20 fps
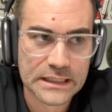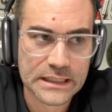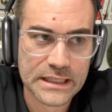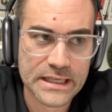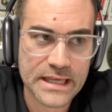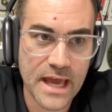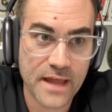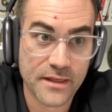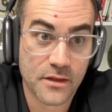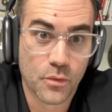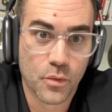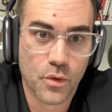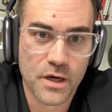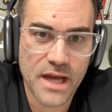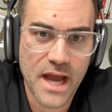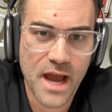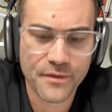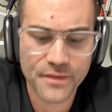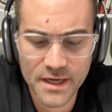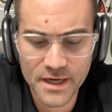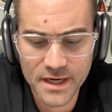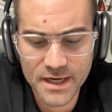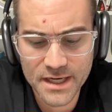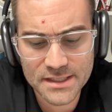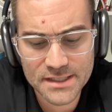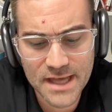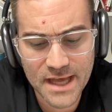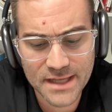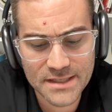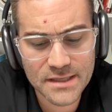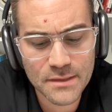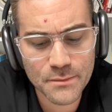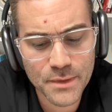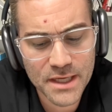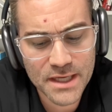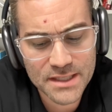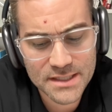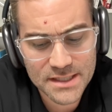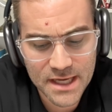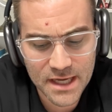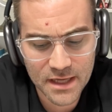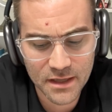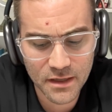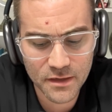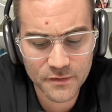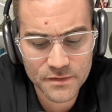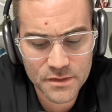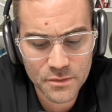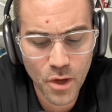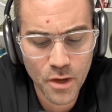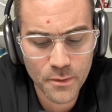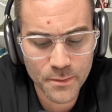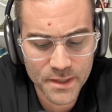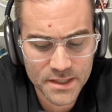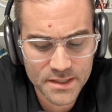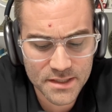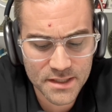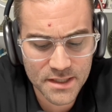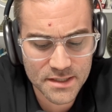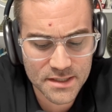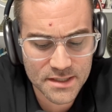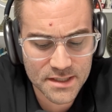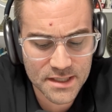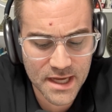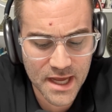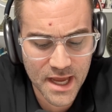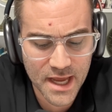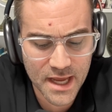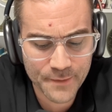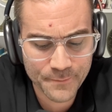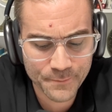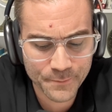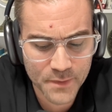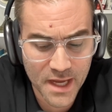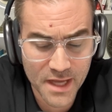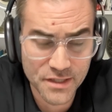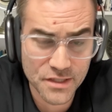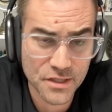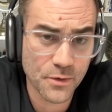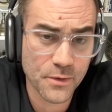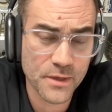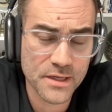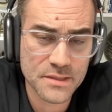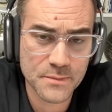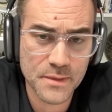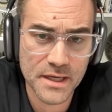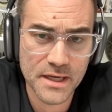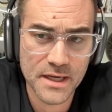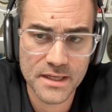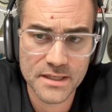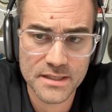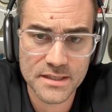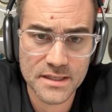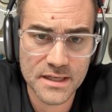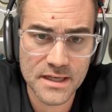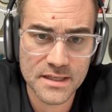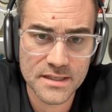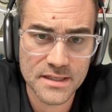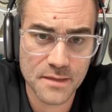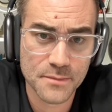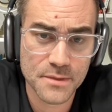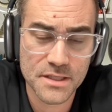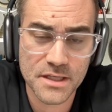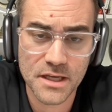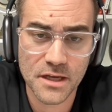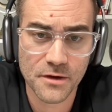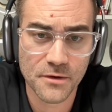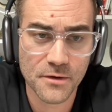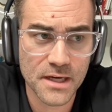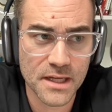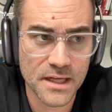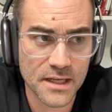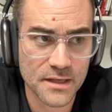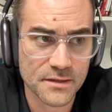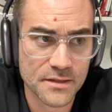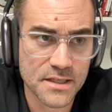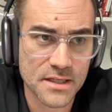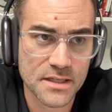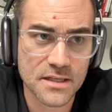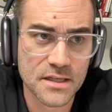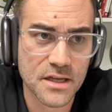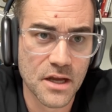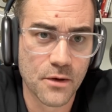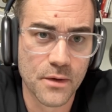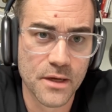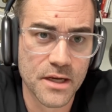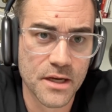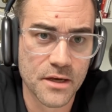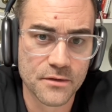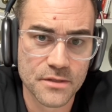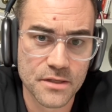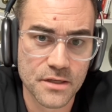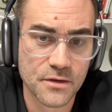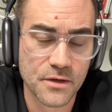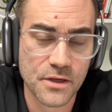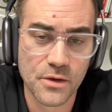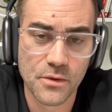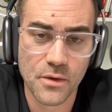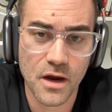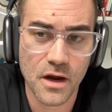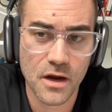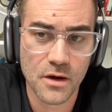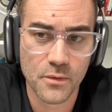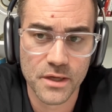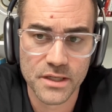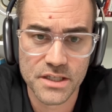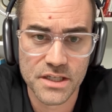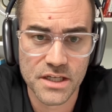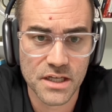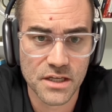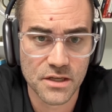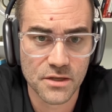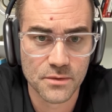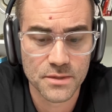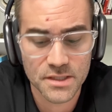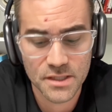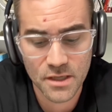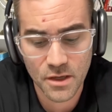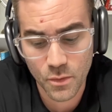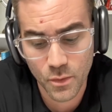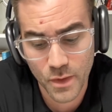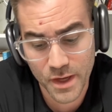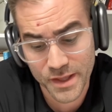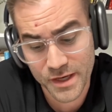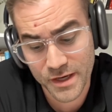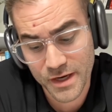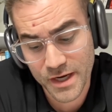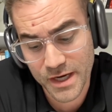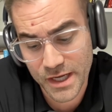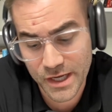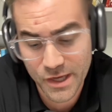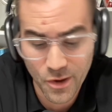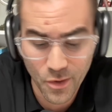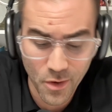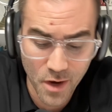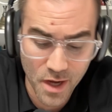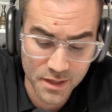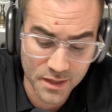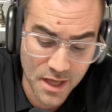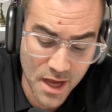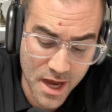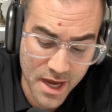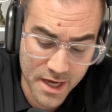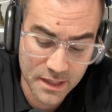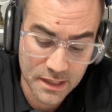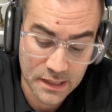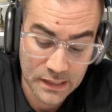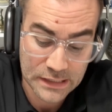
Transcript: get the word out there, because that's the biggest killer of small business today, and it's always been, is obscurity. Just no one knows who you are or what you do. So whether you're going to go online